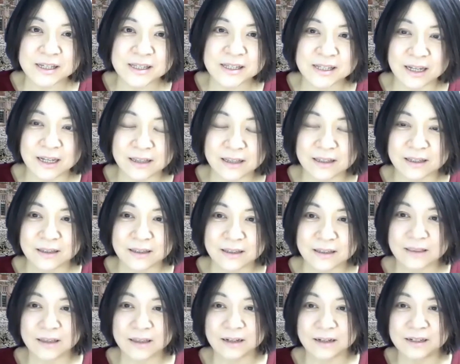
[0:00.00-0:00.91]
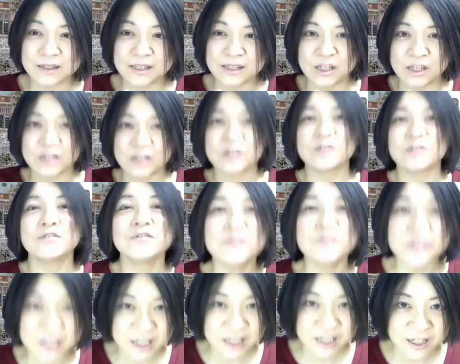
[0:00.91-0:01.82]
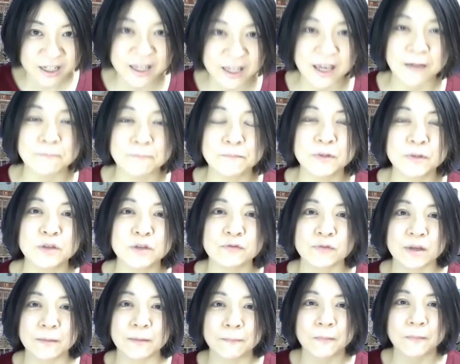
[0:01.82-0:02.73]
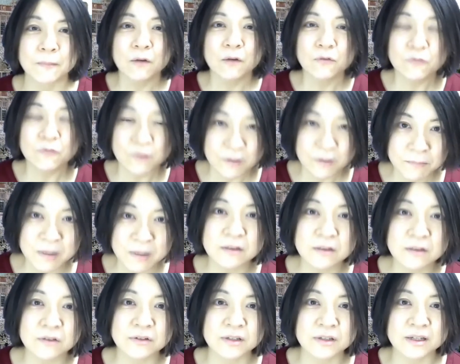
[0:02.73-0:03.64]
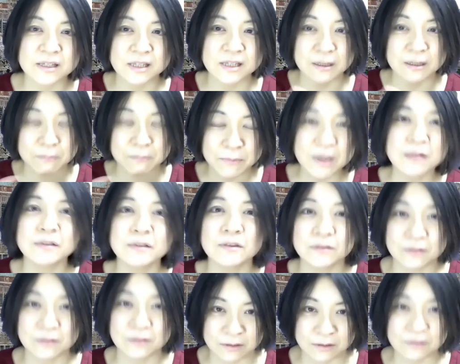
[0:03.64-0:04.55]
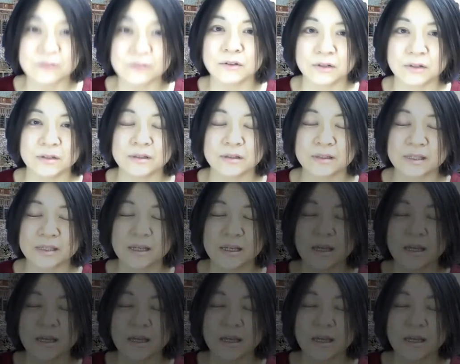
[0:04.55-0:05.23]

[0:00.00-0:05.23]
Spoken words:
that there is huge gap between female lawyers and male lawyers.